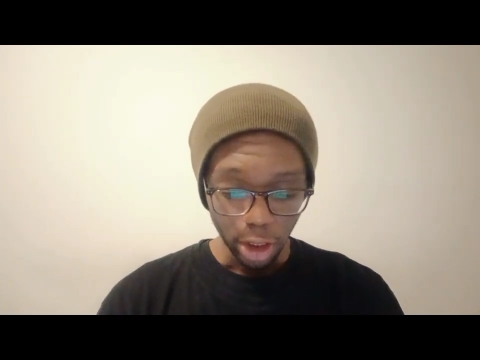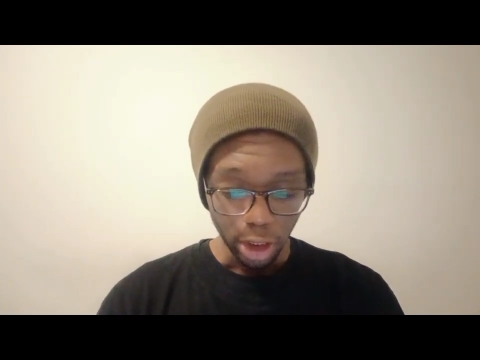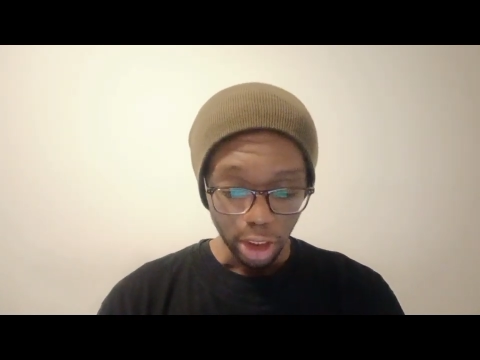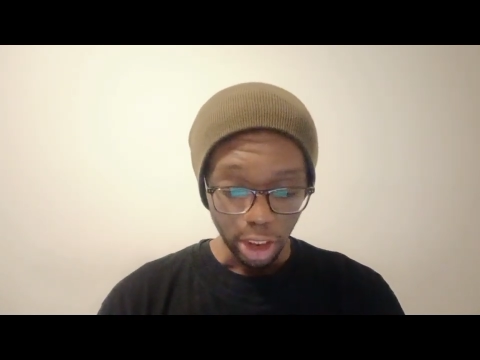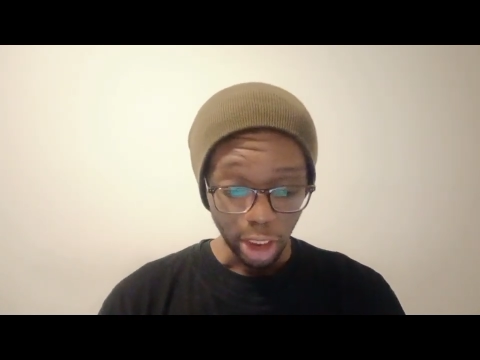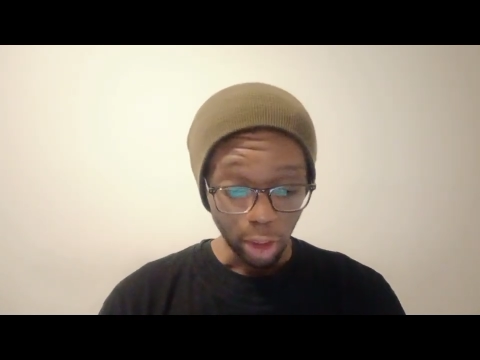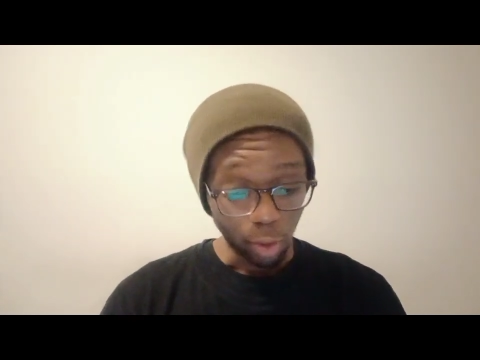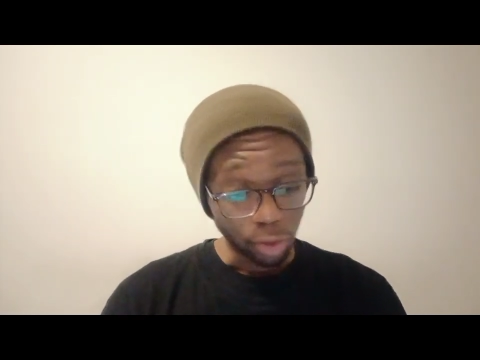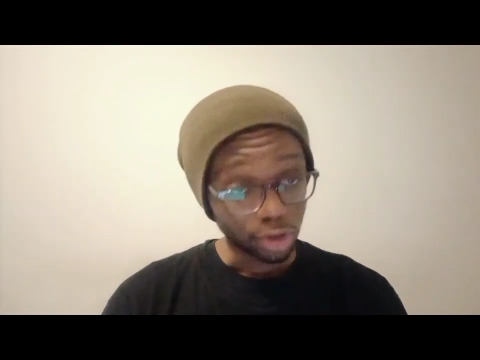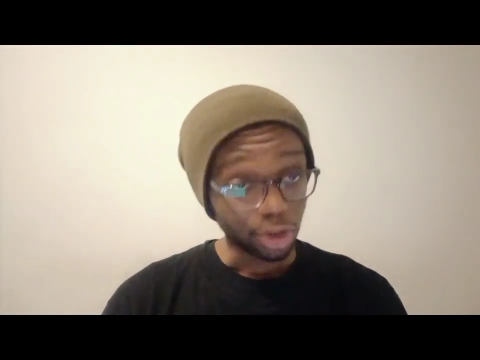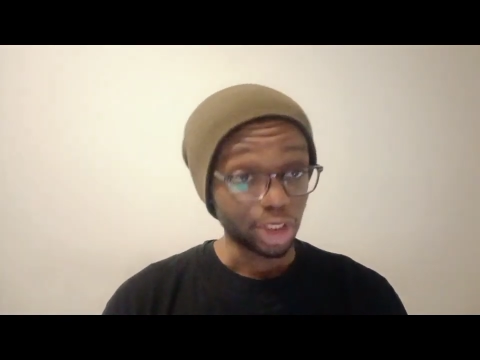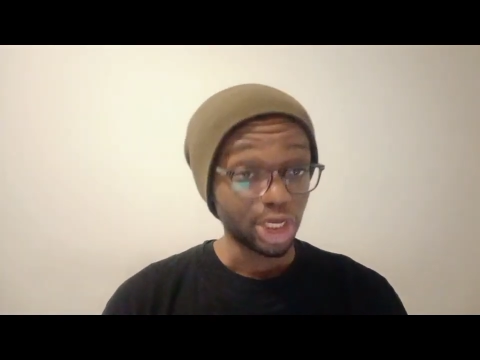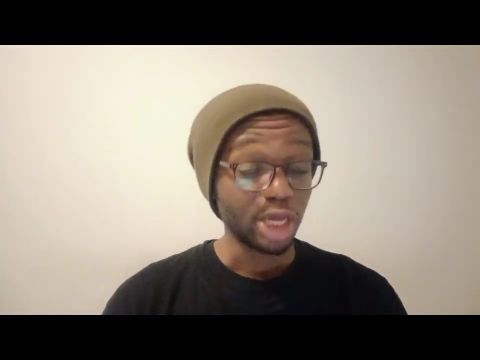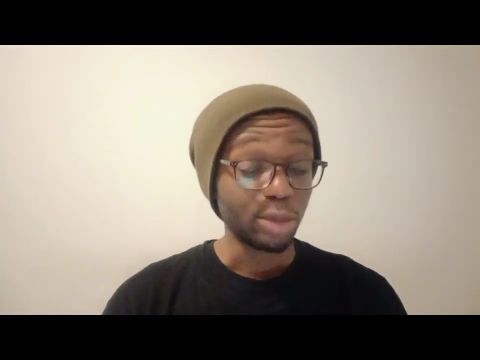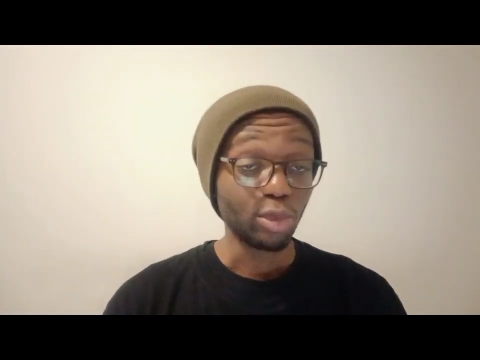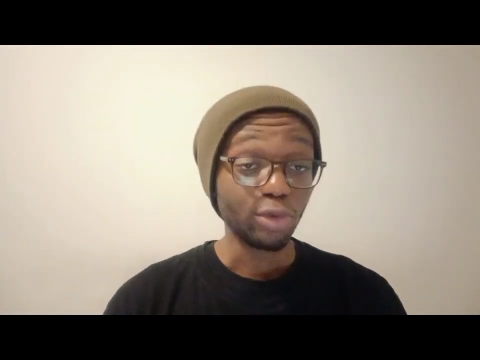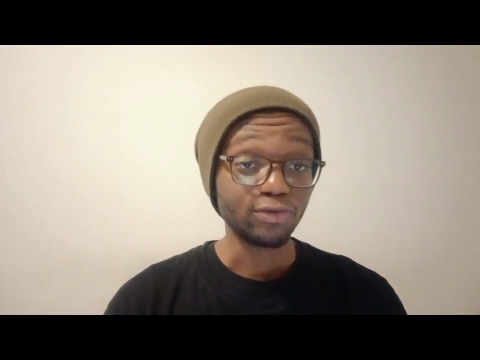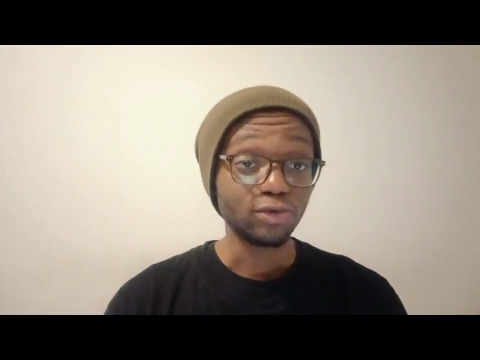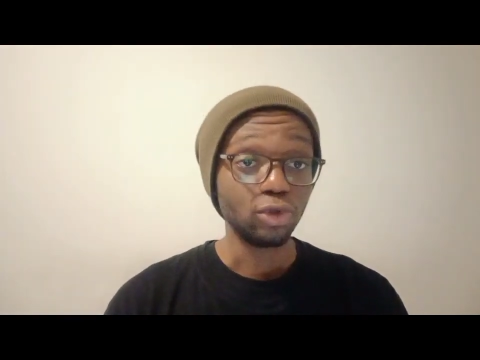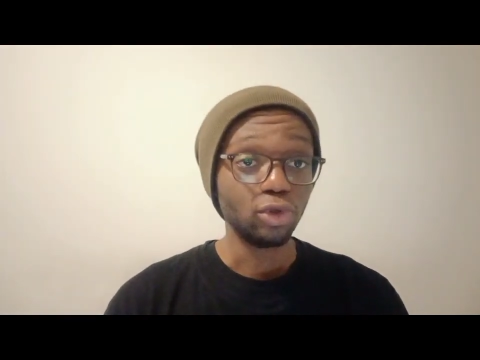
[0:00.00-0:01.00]
it was a game
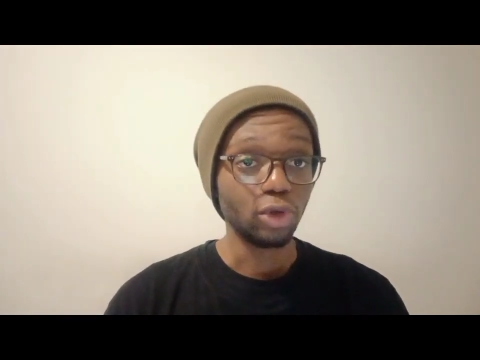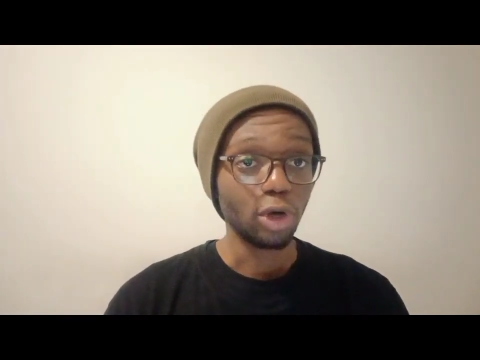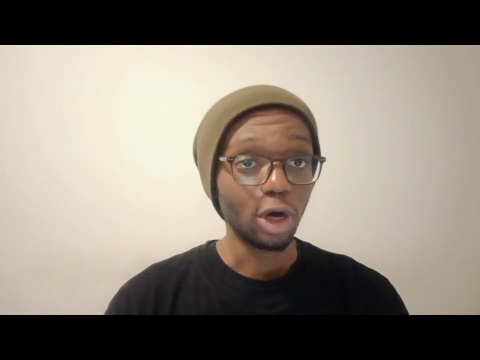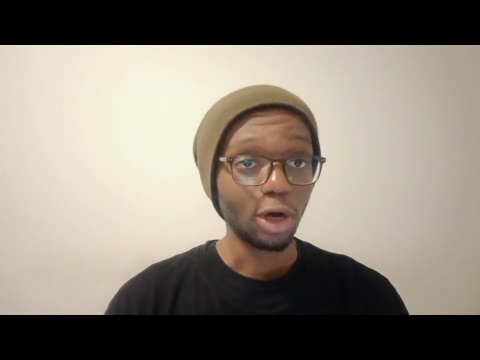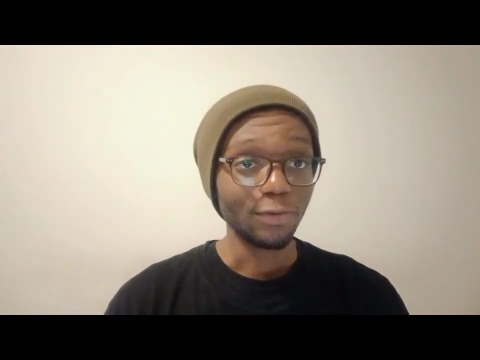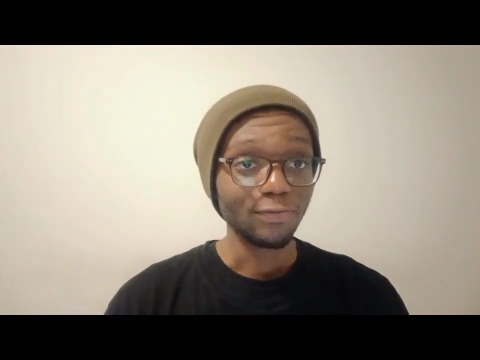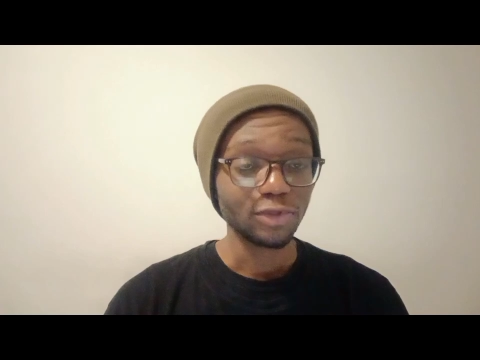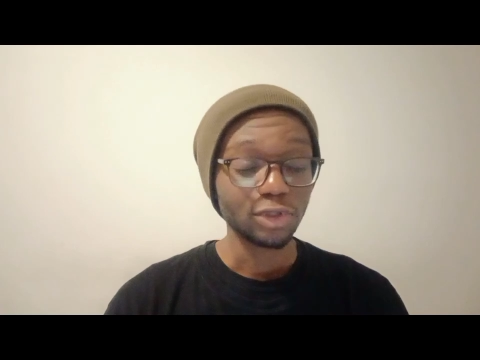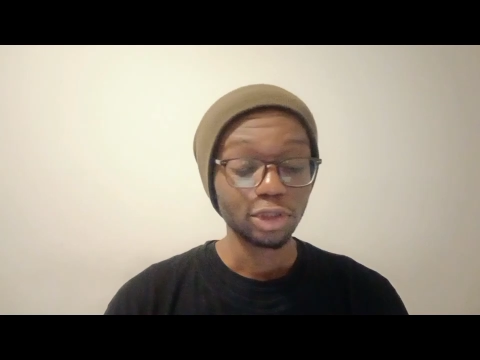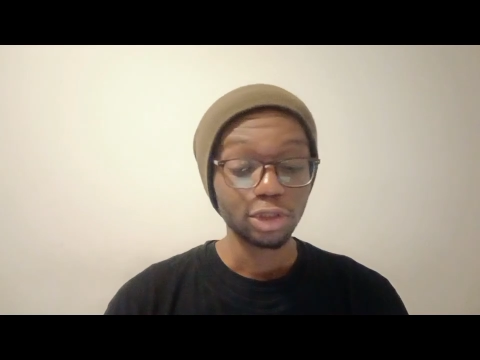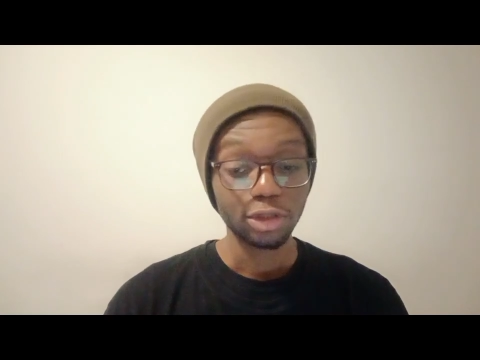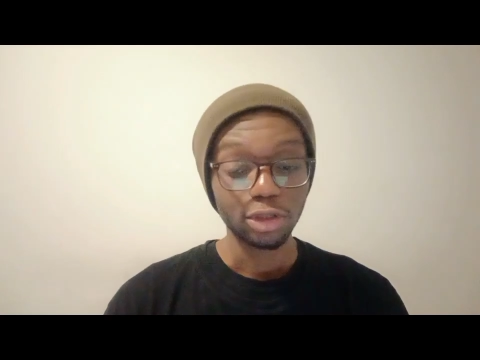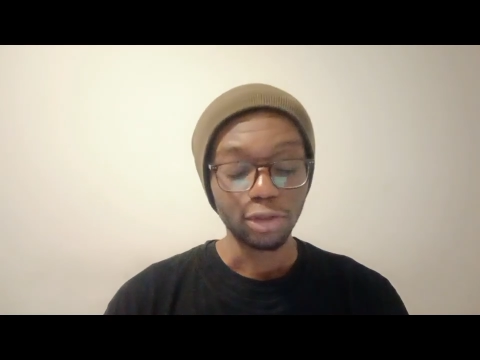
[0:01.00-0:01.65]
of two halves.